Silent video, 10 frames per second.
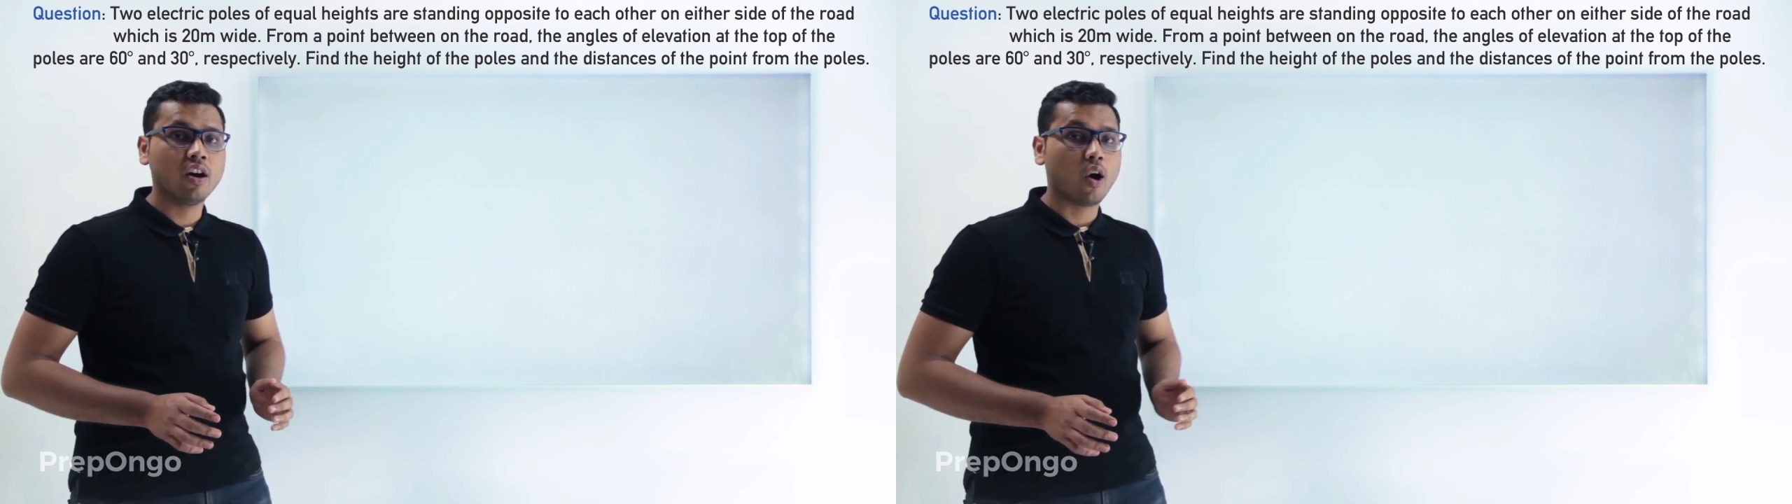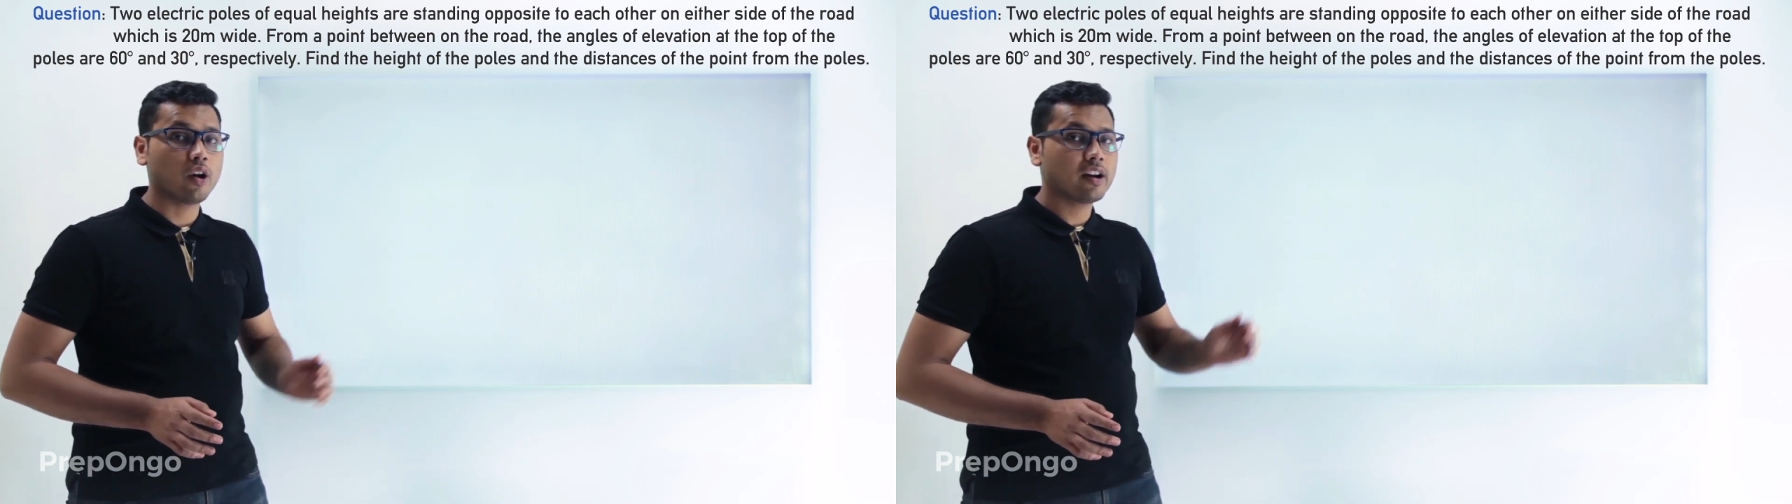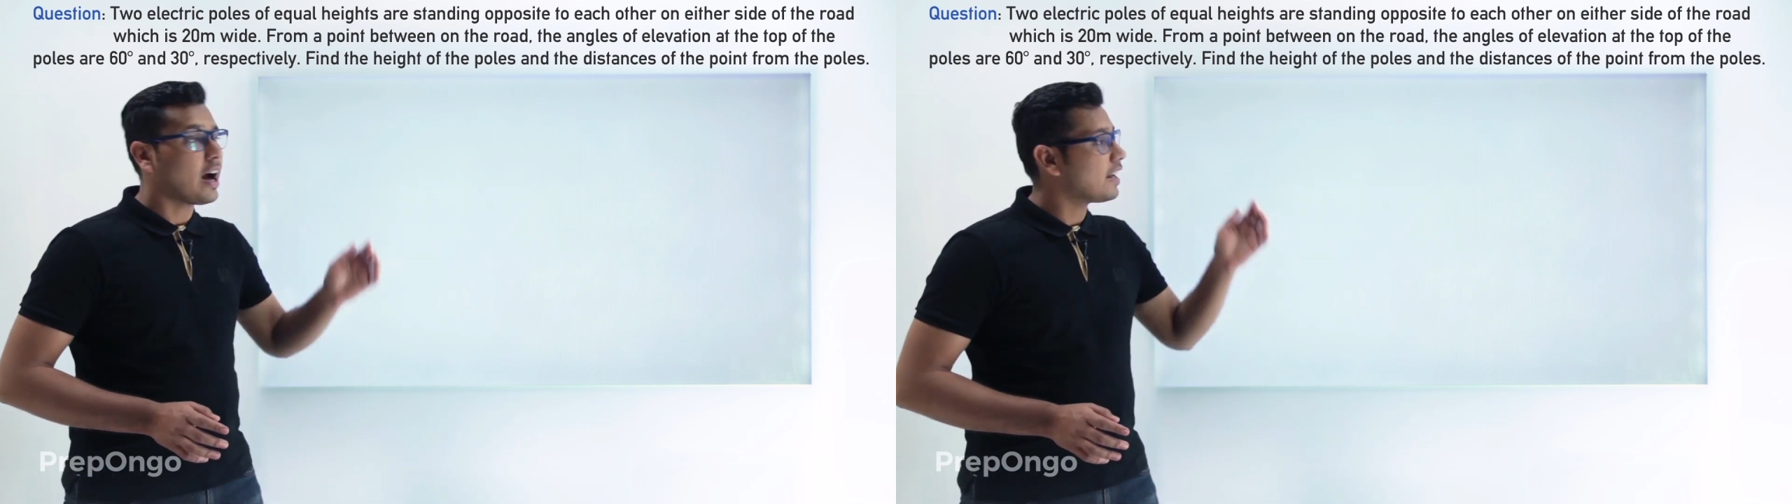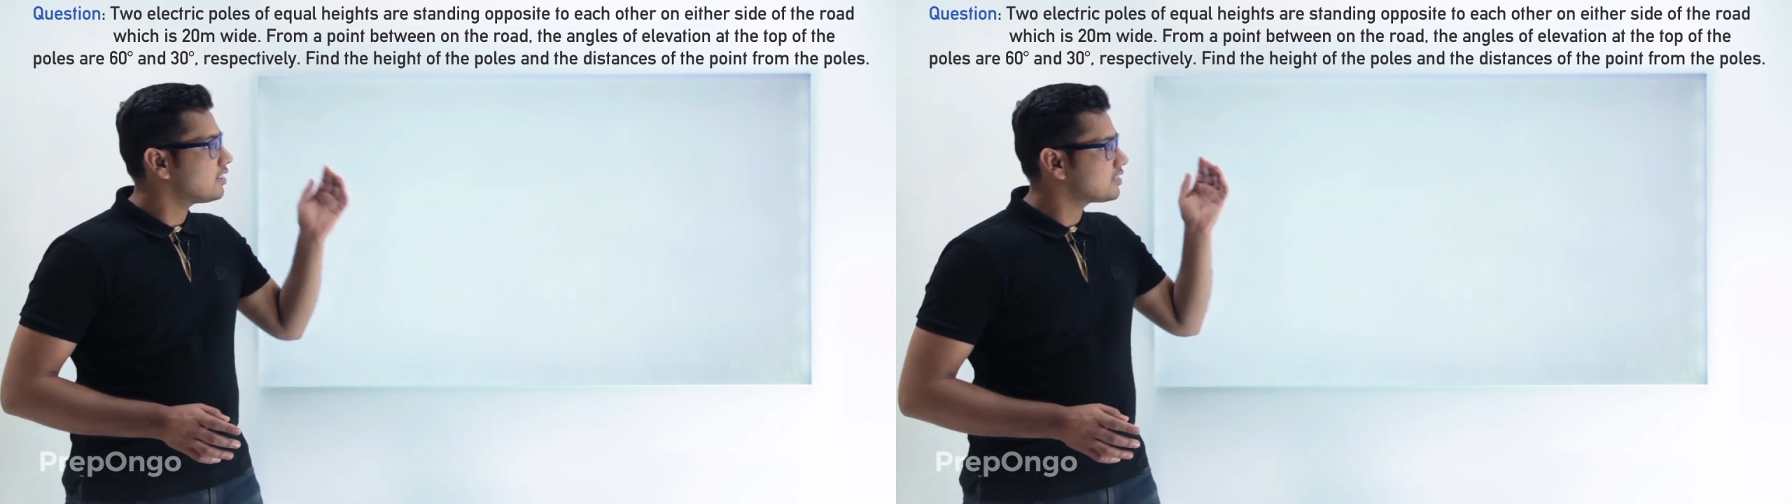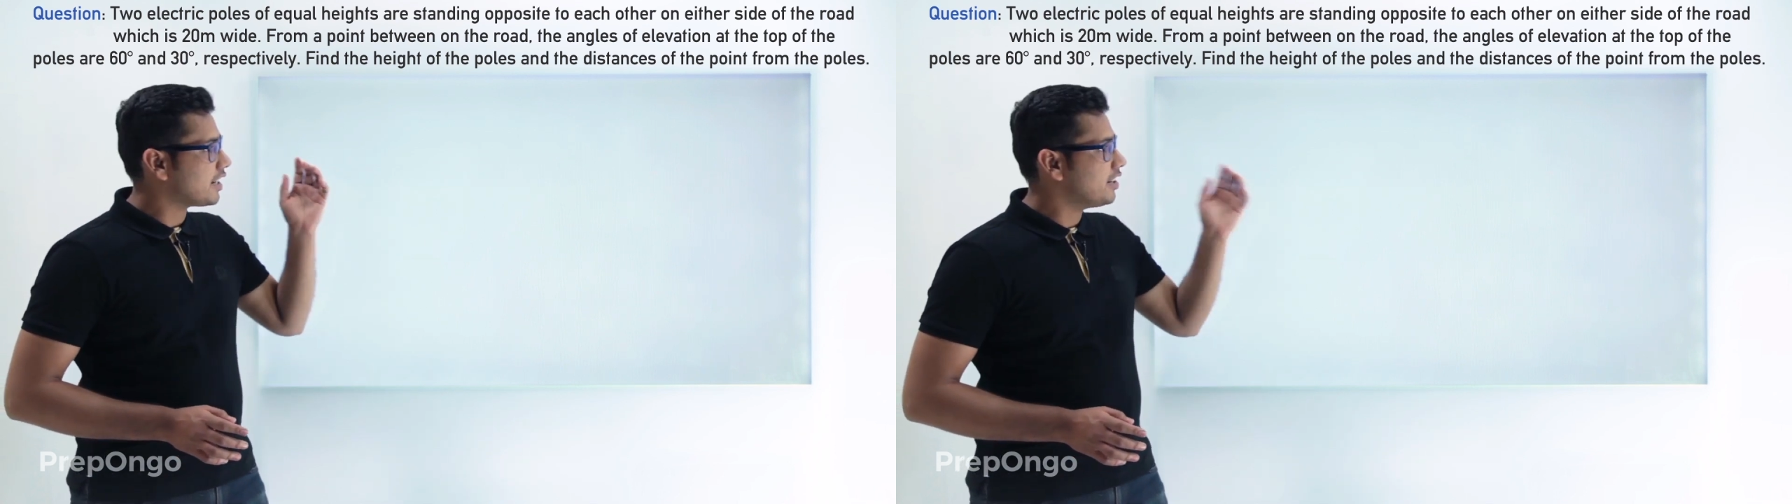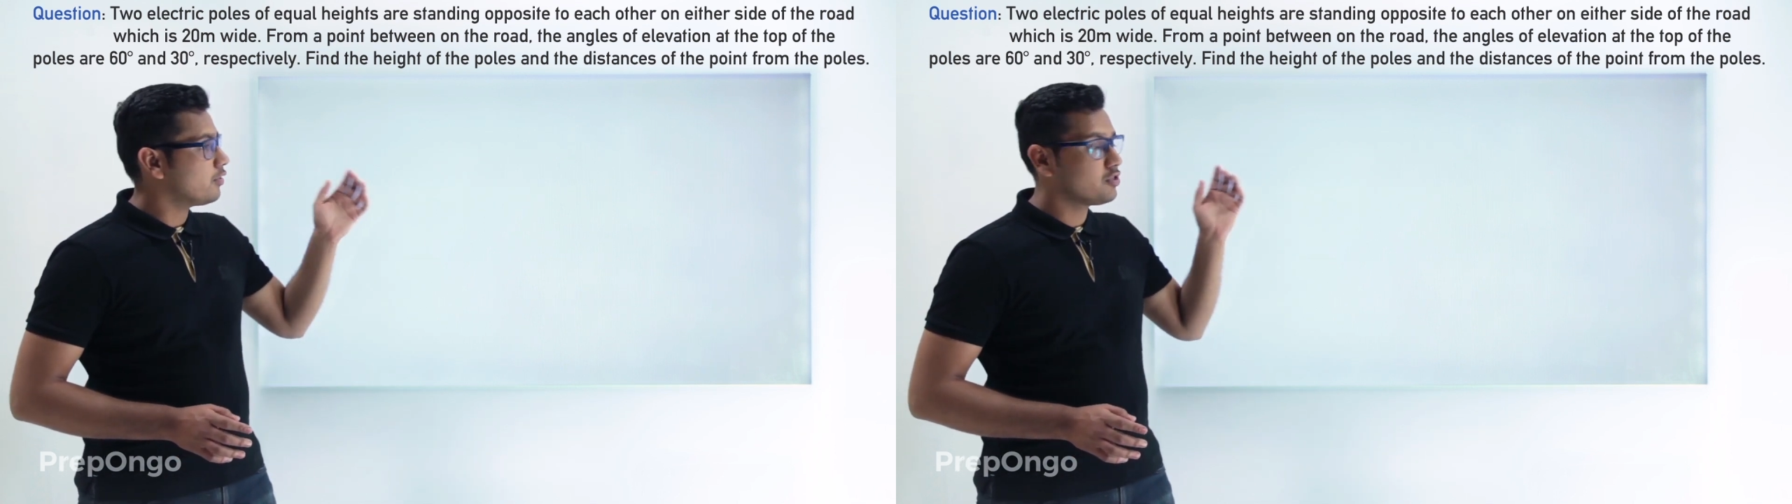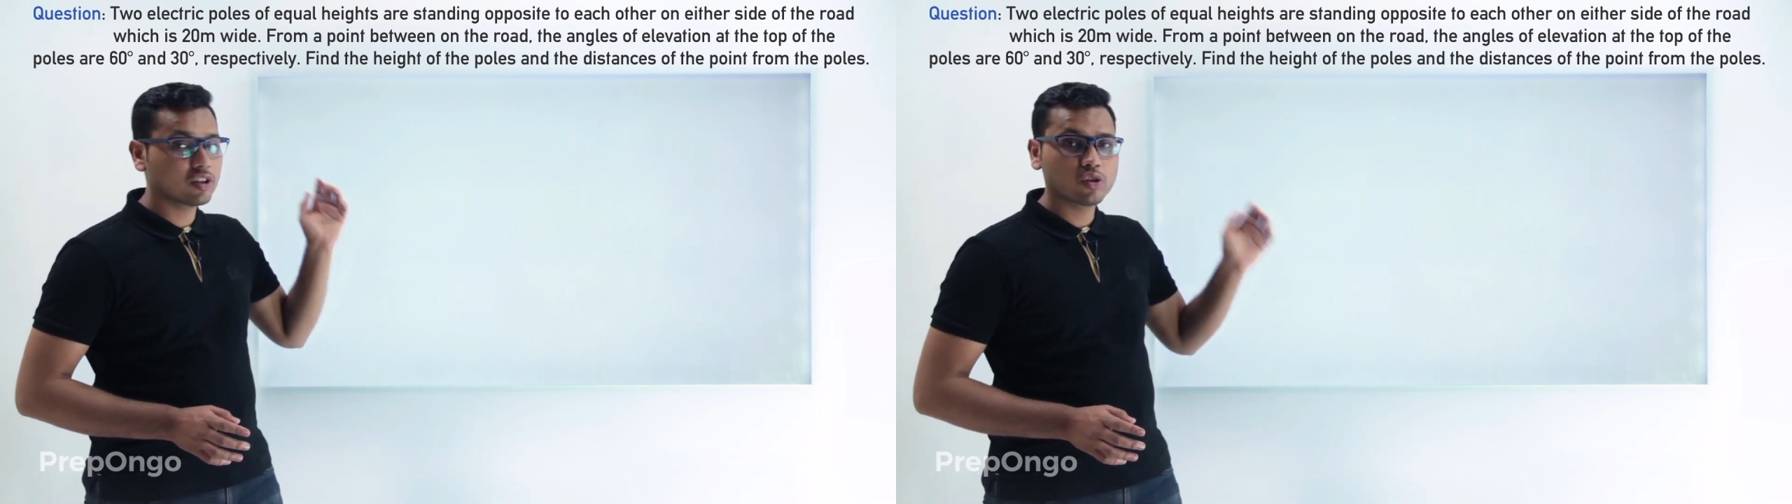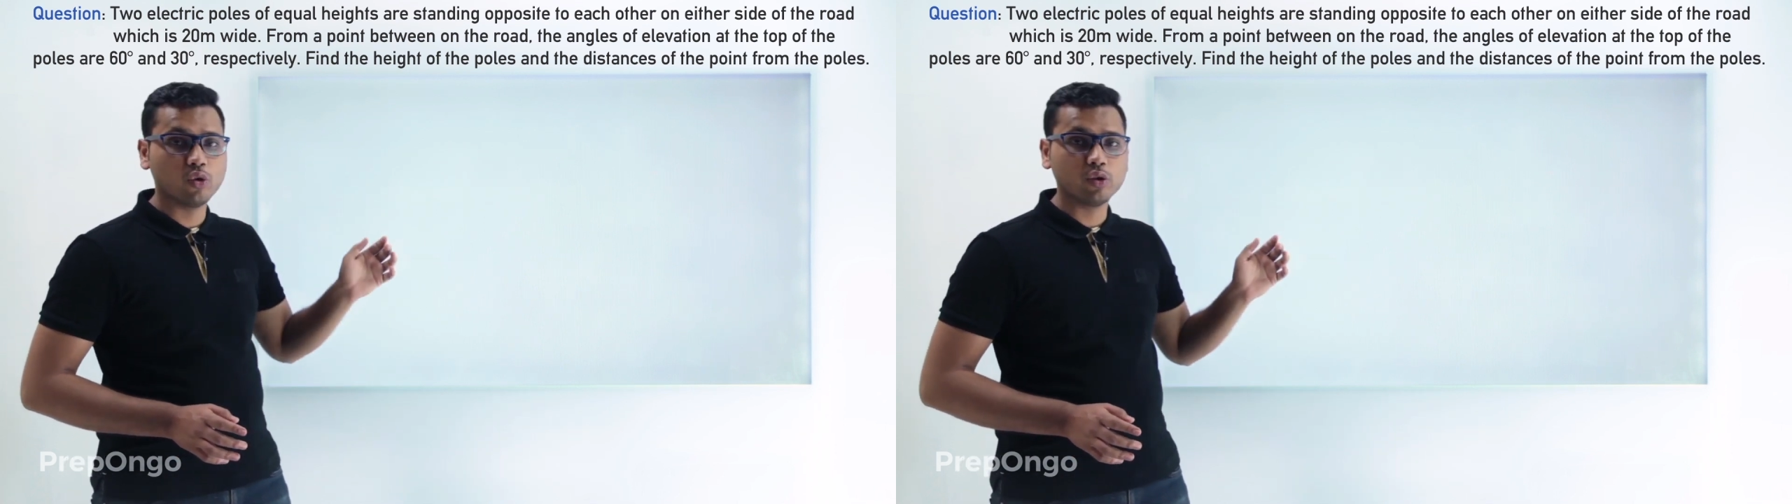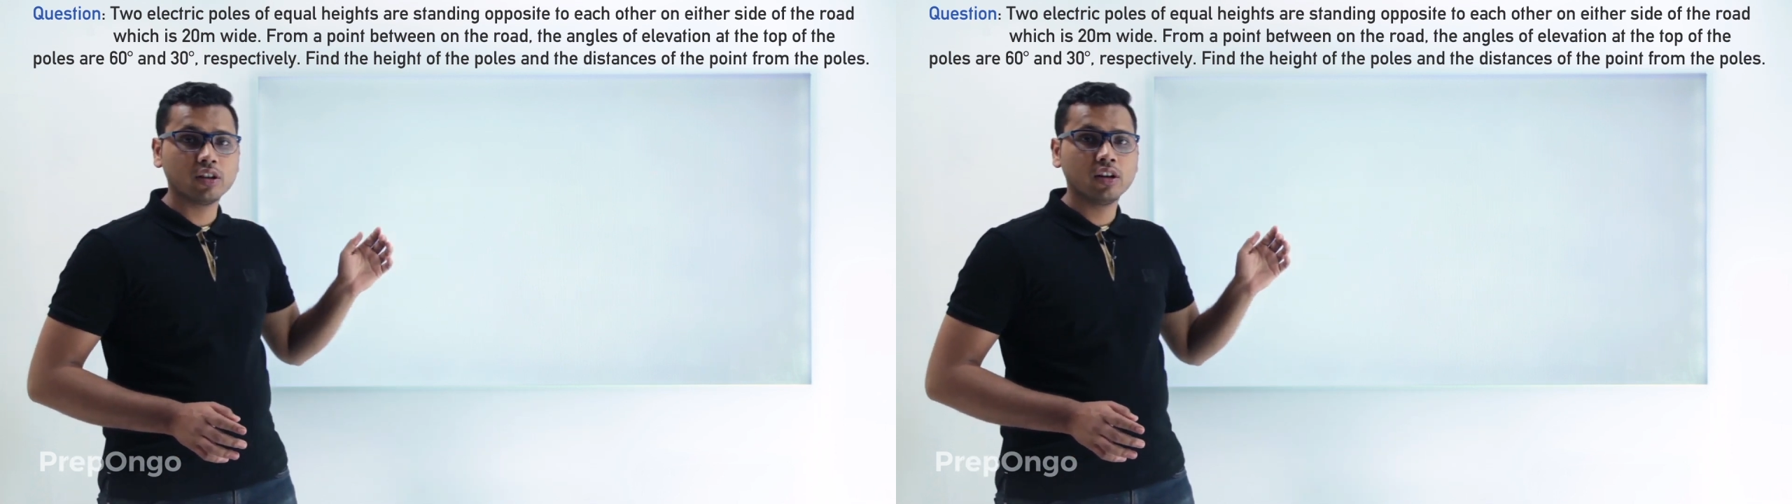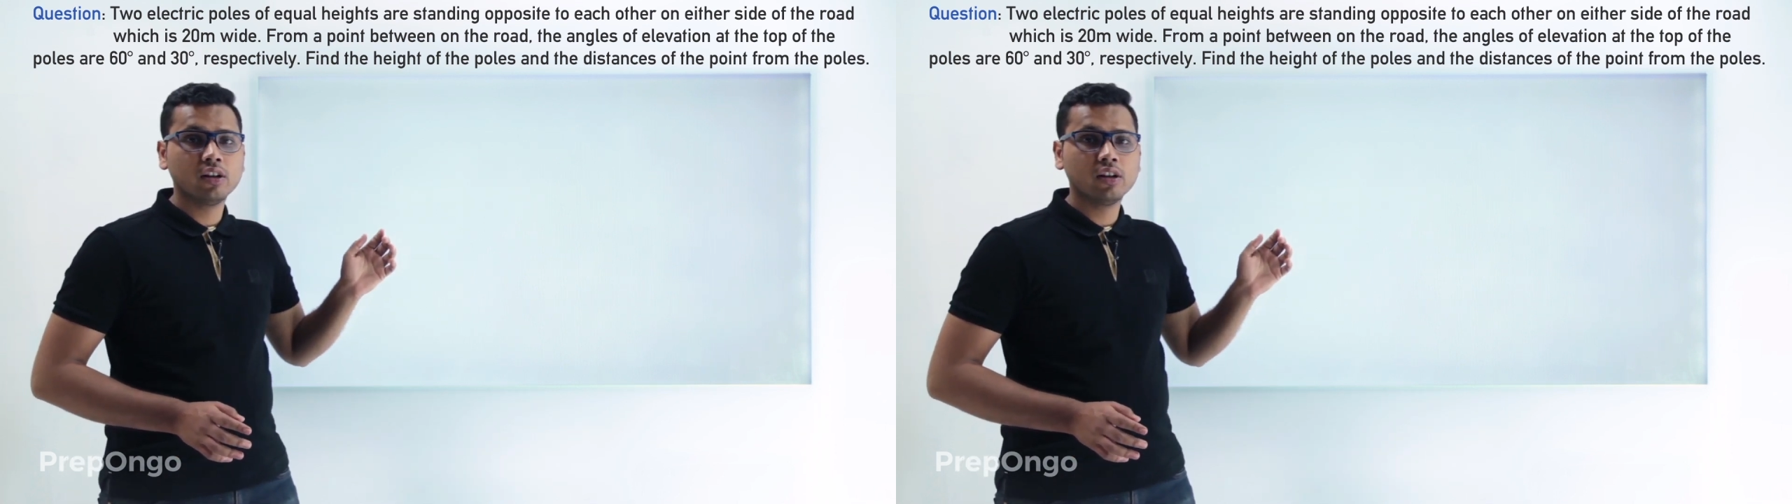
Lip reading: on either side of the road,